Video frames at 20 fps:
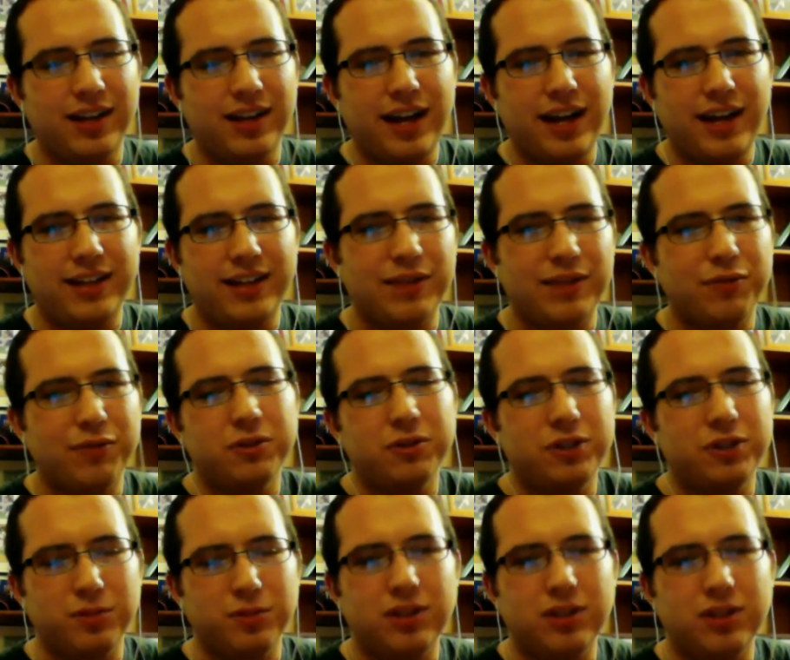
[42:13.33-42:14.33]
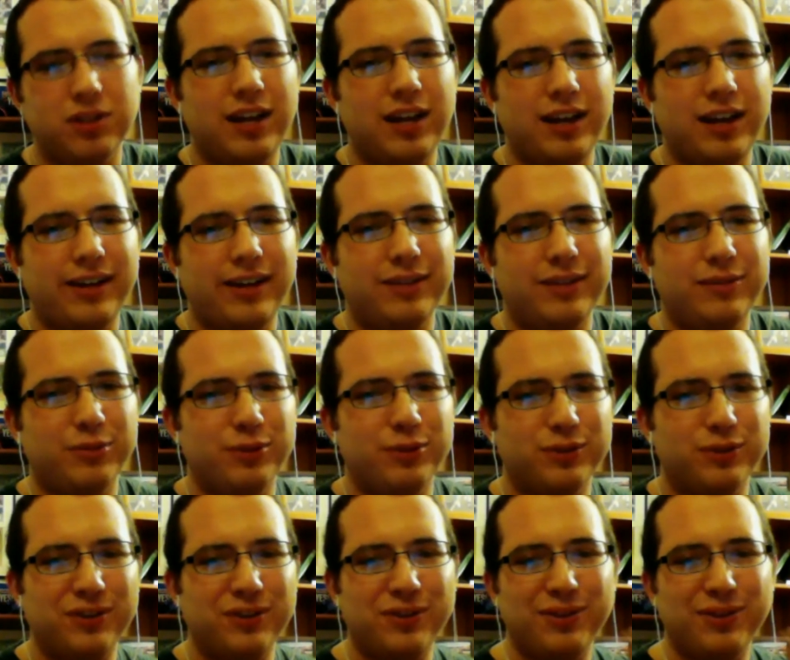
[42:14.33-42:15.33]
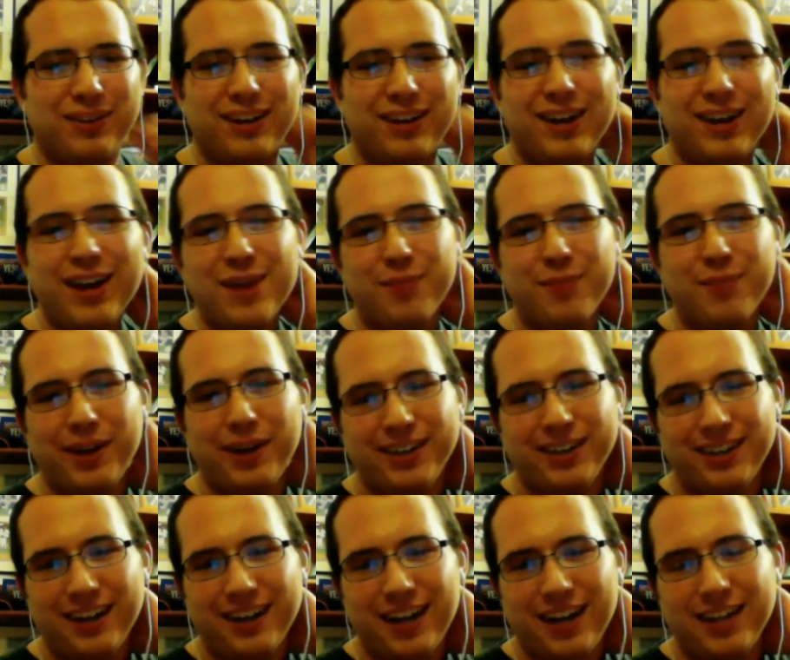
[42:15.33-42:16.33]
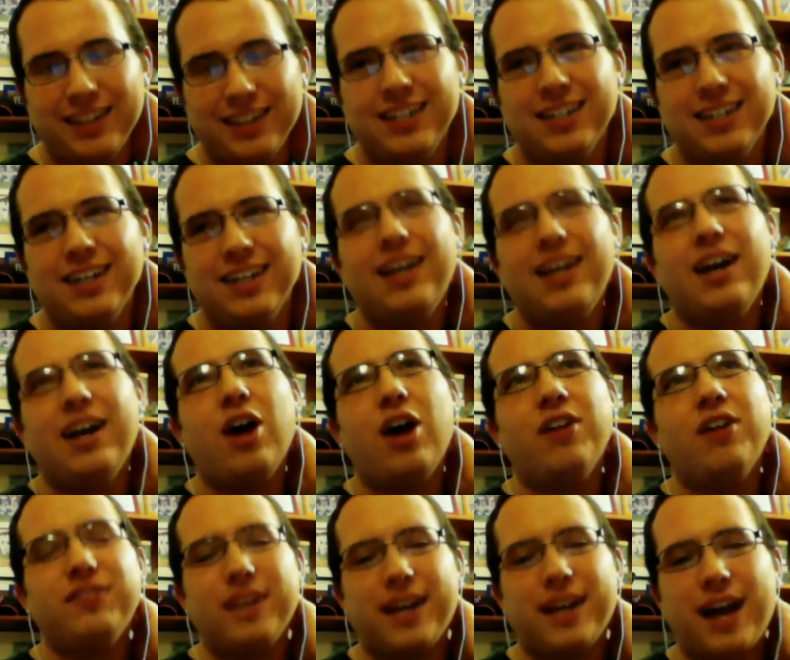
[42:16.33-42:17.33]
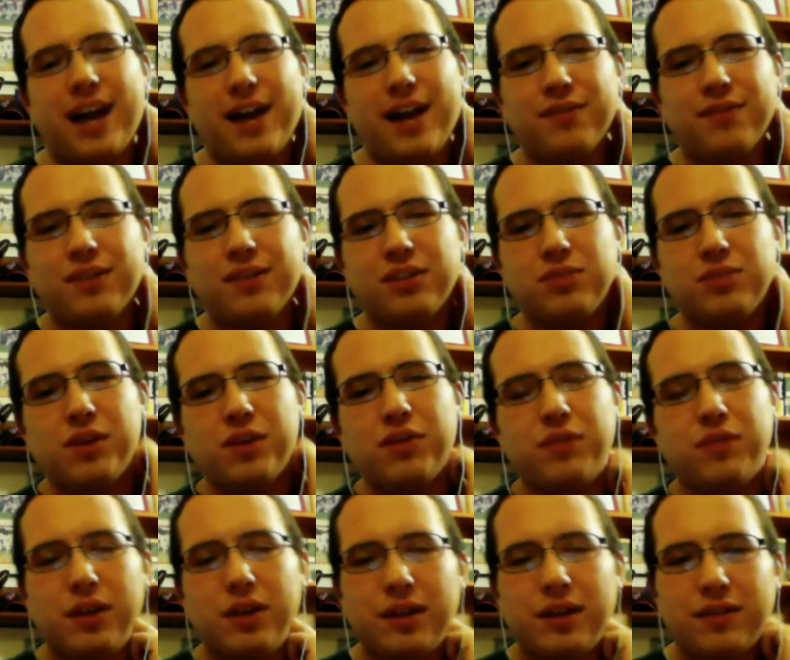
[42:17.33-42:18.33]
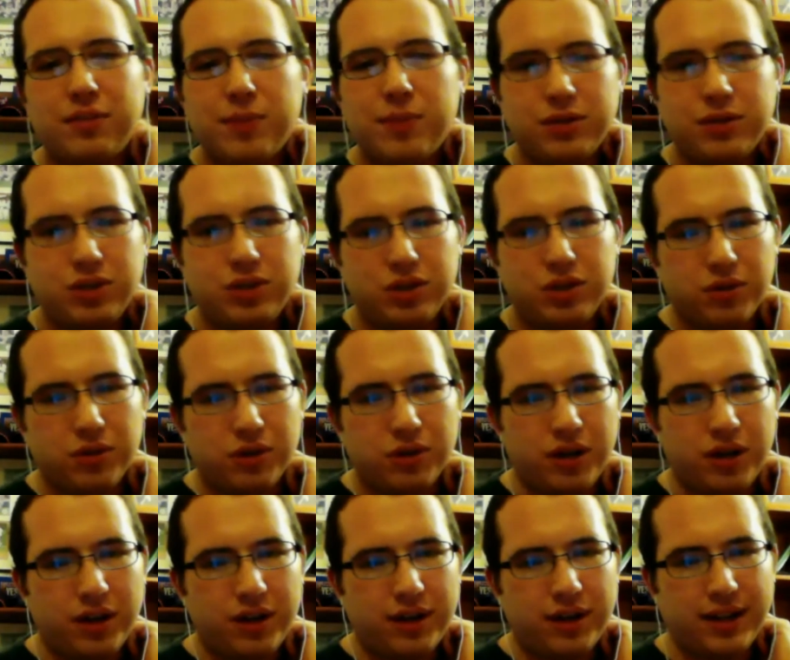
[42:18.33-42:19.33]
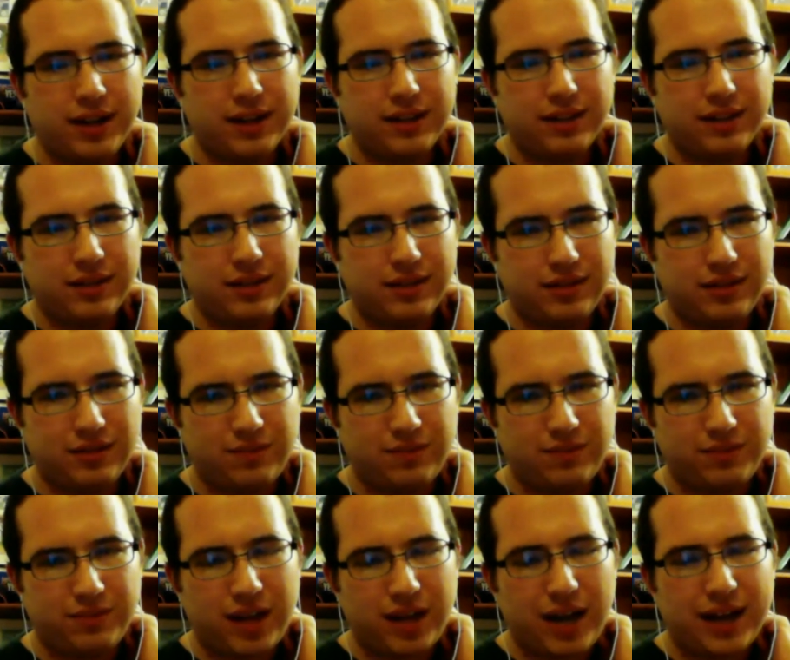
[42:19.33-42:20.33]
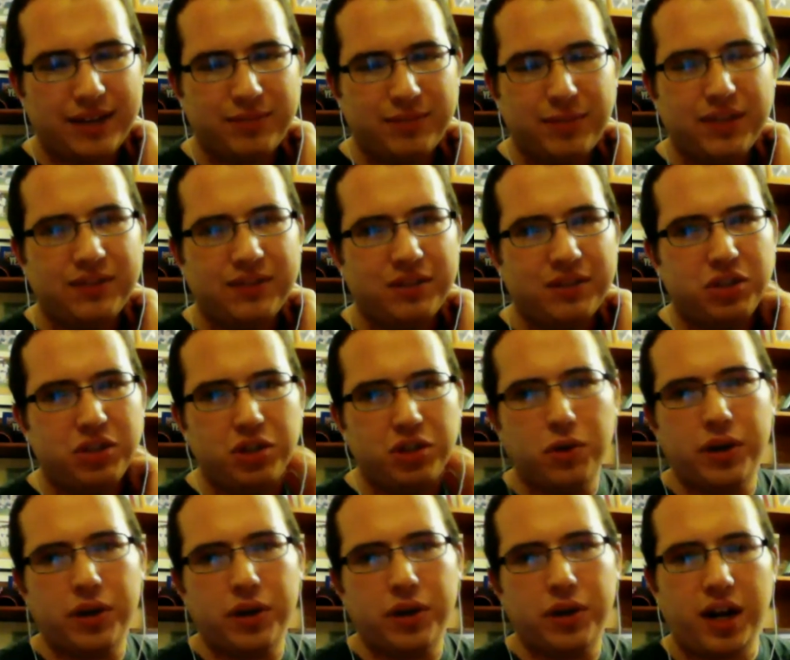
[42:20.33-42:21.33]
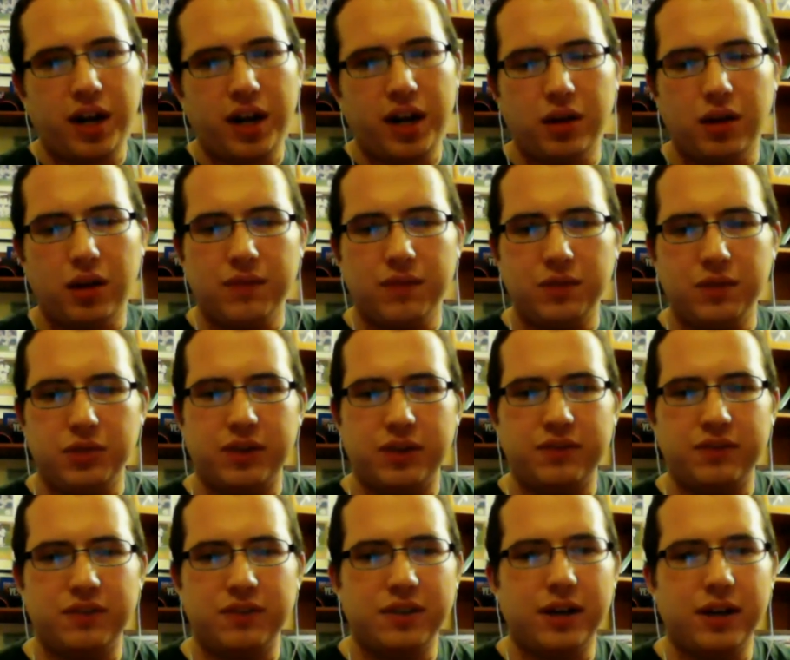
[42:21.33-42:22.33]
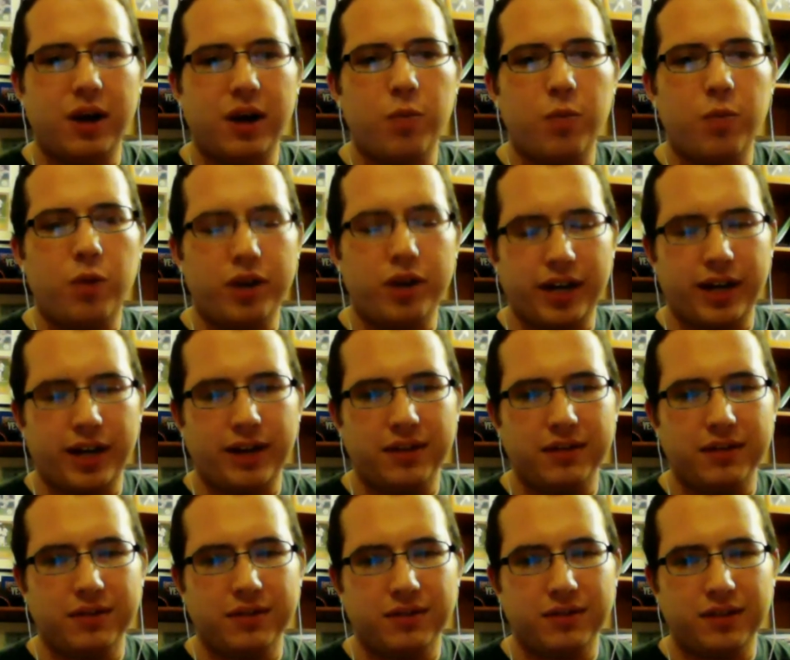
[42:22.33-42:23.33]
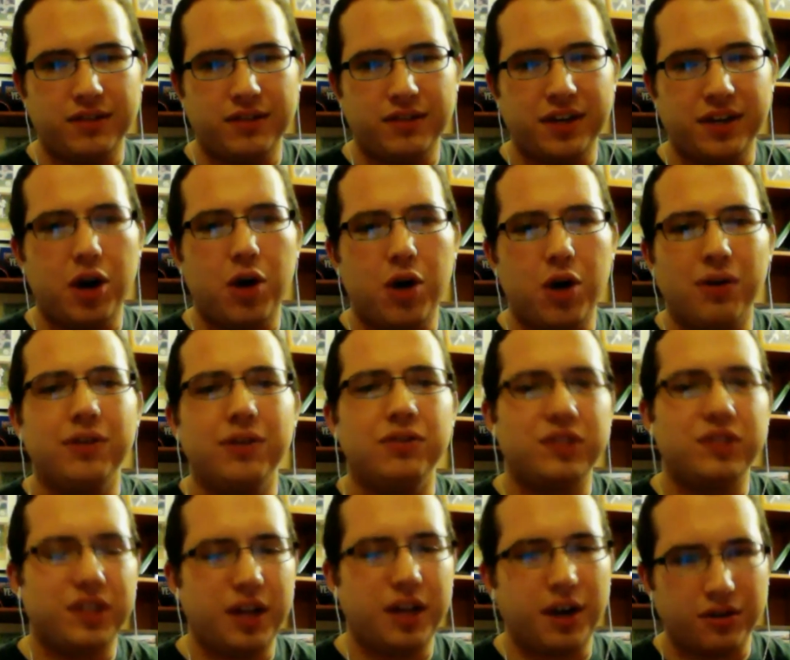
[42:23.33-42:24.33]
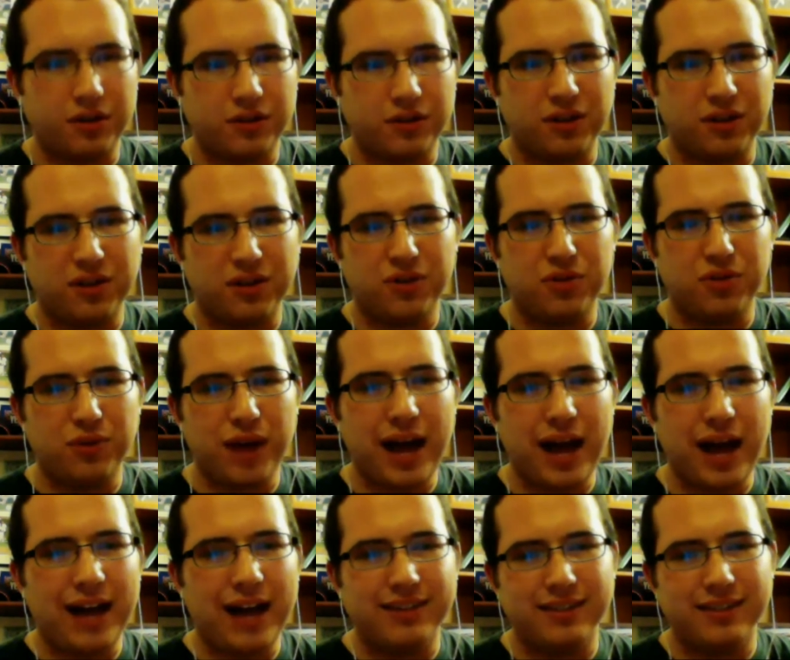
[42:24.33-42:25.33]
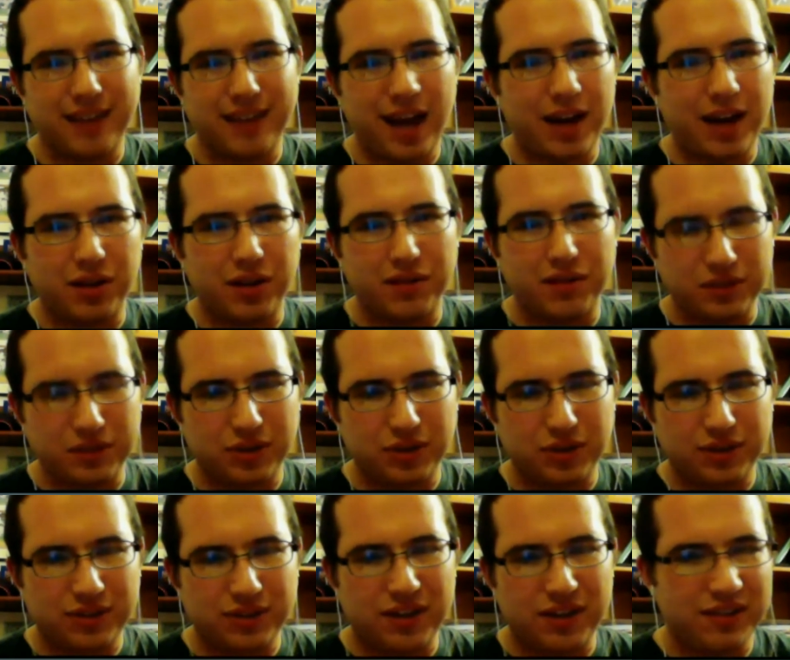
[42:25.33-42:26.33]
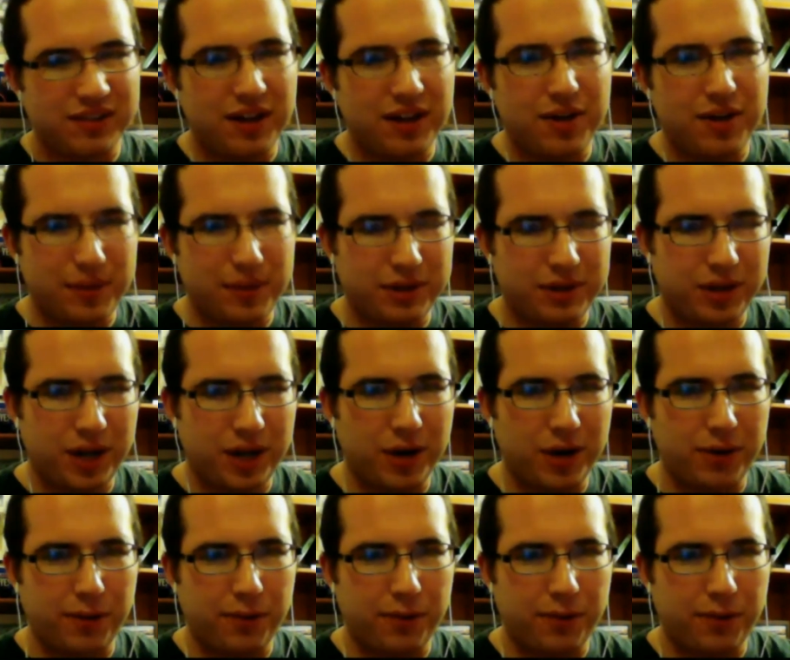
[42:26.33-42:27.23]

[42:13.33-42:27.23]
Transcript: and everyone ships it, and we're just gonna go with that. But I think so. Like, I have such mixed feelings about Janora and Kai. Basically, Janora getting a love interest. It's like, on one hand, it's like, oh, here's a character who hasn't had a love interest and is now a main character,